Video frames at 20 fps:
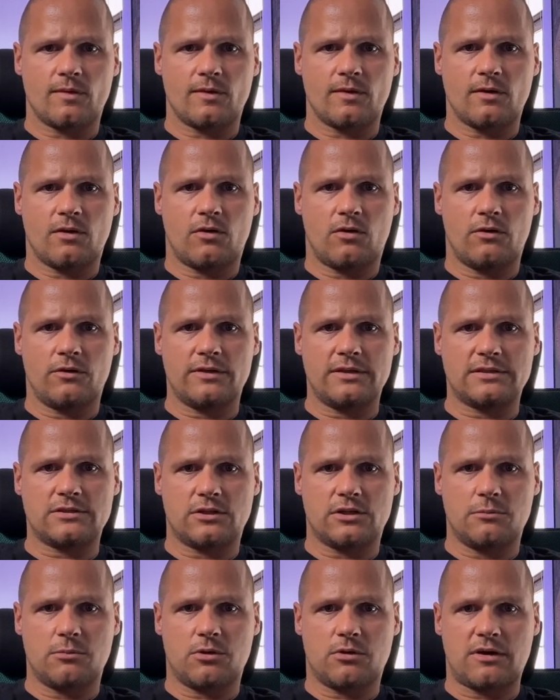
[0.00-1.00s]
on this
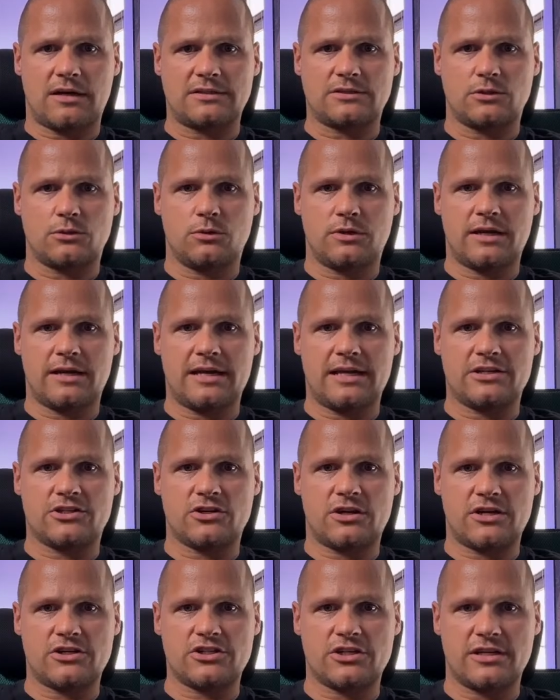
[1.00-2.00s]
order block, right? So you can enter
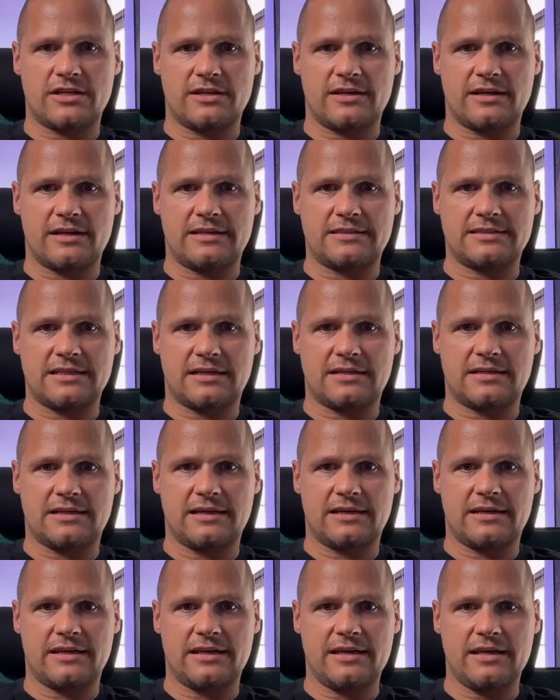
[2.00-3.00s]
actually exactly
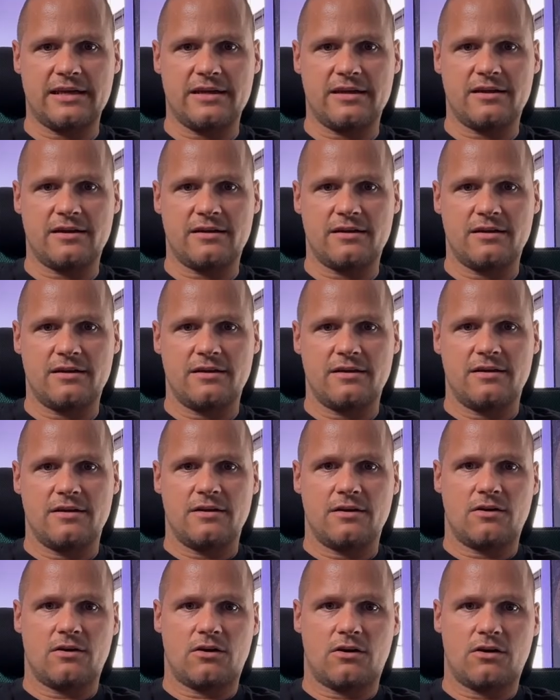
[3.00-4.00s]
in here,
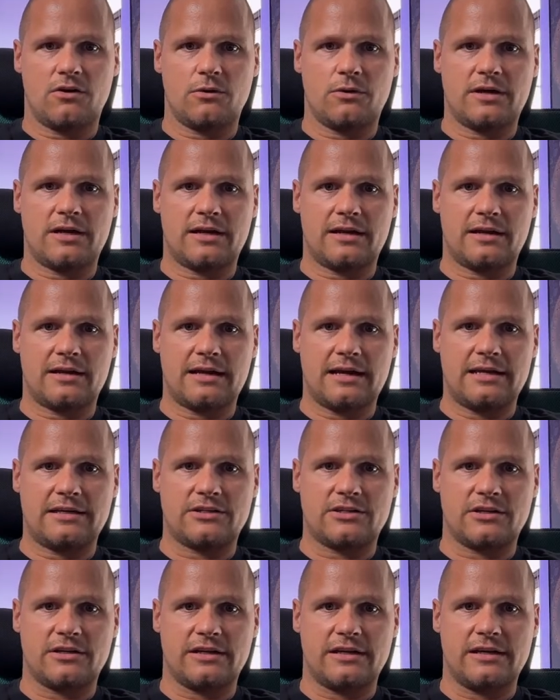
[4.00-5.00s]
or you can
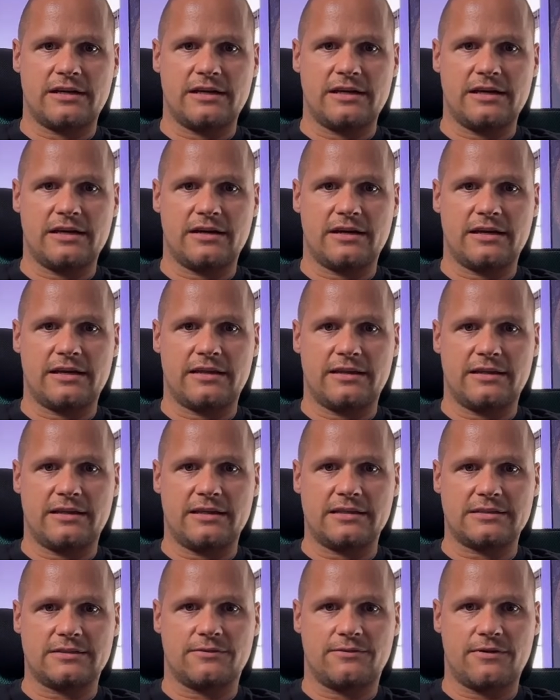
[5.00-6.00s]
enter in here in
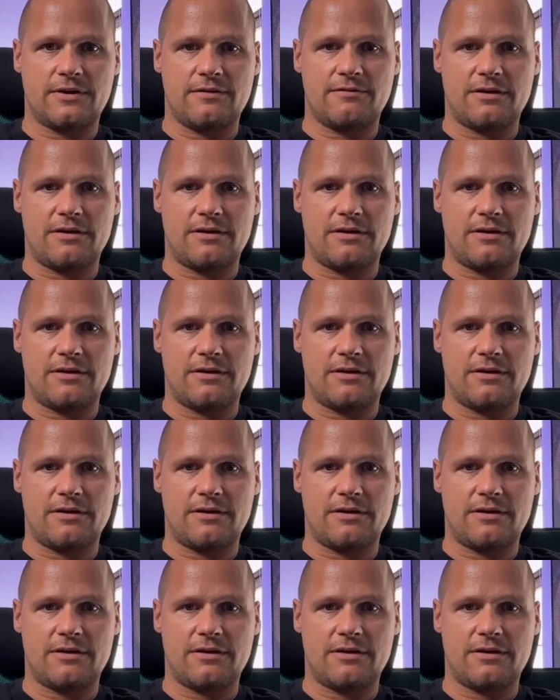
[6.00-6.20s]
this fair value